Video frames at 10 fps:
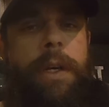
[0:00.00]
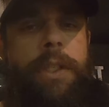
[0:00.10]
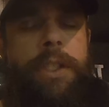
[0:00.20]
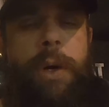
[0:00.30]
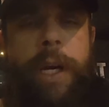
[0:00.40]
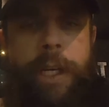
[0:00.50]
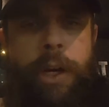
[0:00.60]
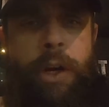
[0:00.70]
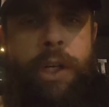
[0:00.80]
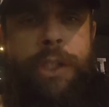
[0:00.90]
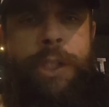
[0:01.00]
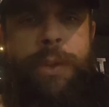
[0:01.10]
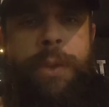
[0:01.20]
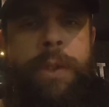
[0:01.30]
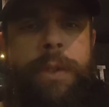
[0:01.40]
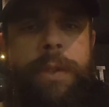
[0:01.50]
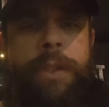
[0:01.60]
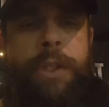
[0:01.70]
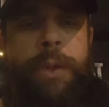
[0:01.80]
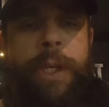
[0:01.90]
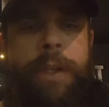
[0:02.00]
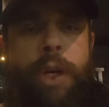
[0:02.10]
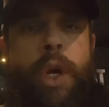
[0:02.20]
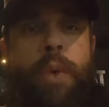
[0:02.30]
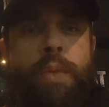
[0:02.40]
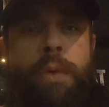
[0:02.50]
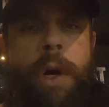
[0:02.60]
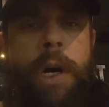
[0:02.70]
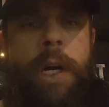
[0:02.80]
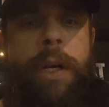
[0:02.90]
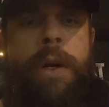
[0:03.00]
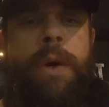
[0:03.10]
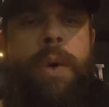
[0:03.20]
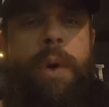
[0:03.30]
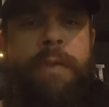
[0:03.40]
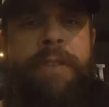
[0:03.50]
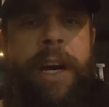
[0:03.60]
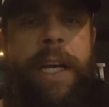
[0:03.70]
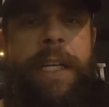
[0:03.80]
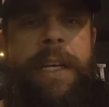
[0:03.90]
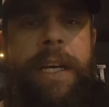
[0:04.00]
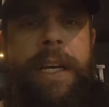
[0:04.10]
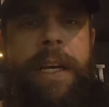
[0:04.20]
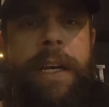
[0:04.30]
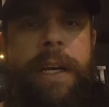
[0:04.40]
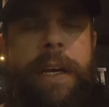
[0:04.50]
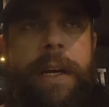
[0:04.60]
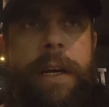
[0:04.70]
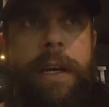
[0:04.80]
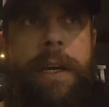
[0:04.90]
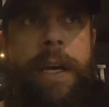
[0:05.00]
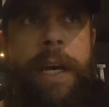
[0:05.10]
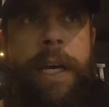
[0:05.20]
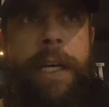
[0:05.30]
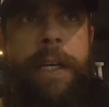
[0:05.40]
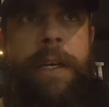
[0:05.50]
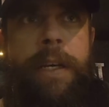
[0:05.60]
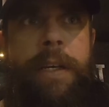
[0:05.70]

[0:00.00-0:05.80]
So I encourage you to either run or find a